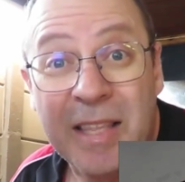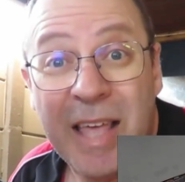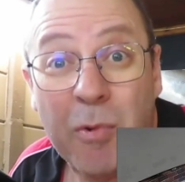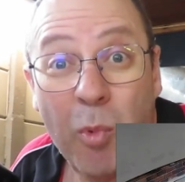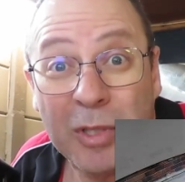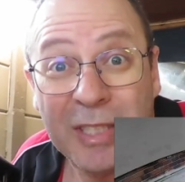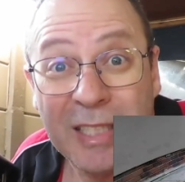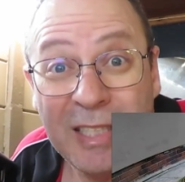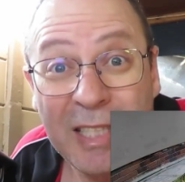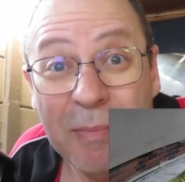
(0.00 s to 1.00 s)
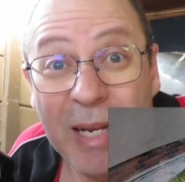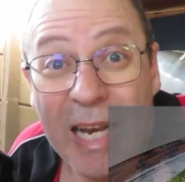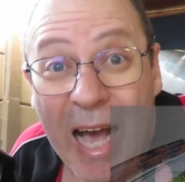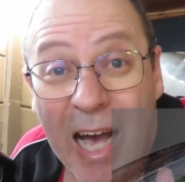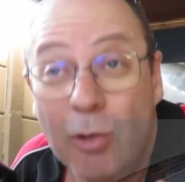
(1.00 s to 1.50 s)
That was
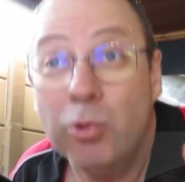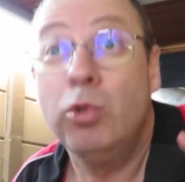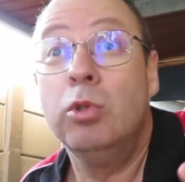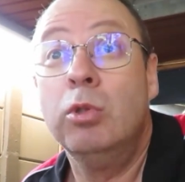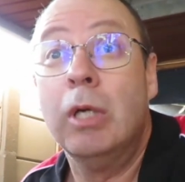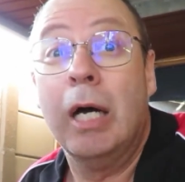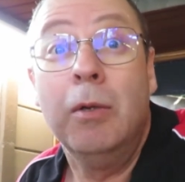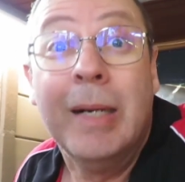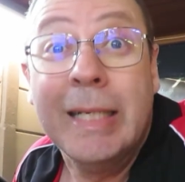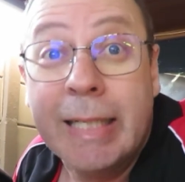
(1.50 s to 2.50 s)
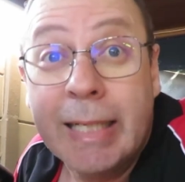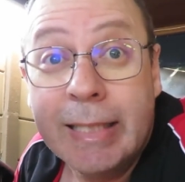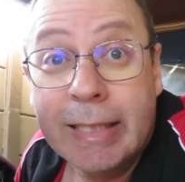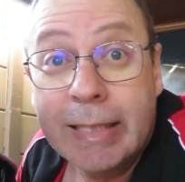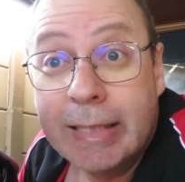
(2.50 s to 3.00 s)
extremely loud. Oh my
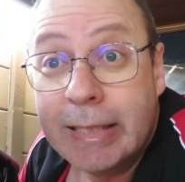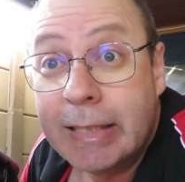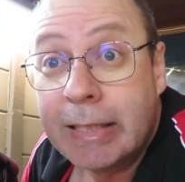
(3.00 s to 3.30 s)
greatness.